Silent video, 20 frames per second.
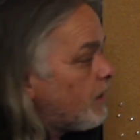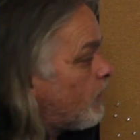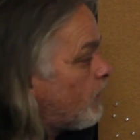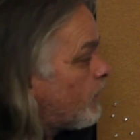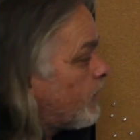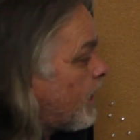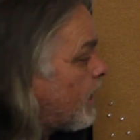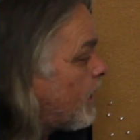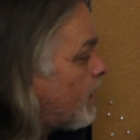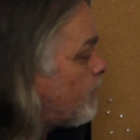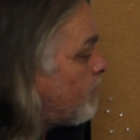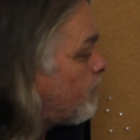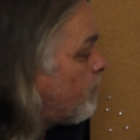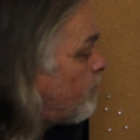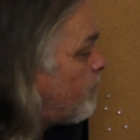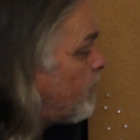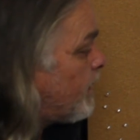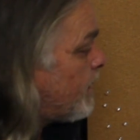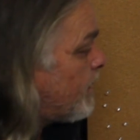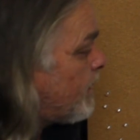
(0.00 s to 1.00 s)
Okay?
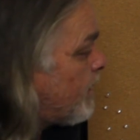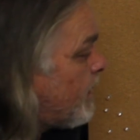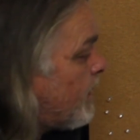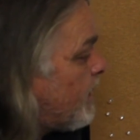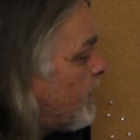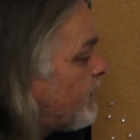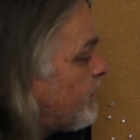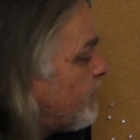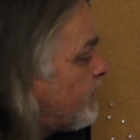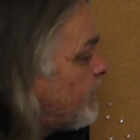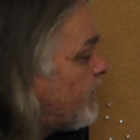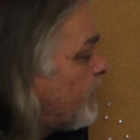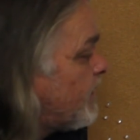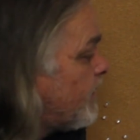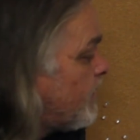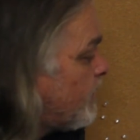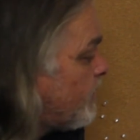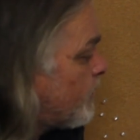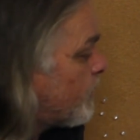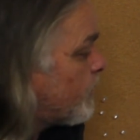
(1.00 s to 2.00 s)
Because
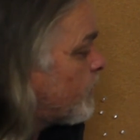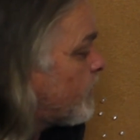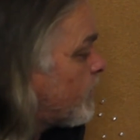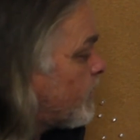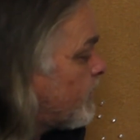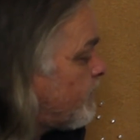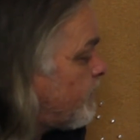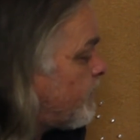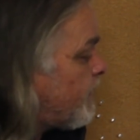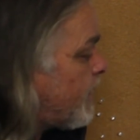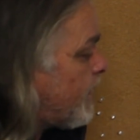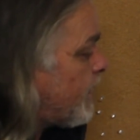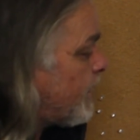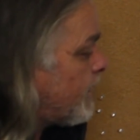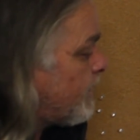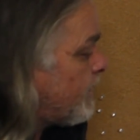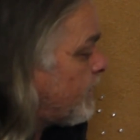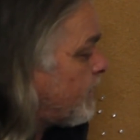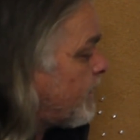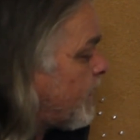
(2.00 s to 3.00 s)
you're going to
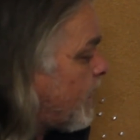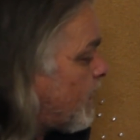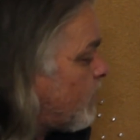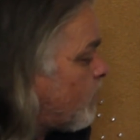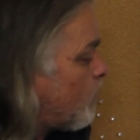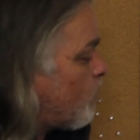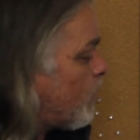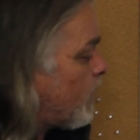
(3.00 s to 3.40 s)
find that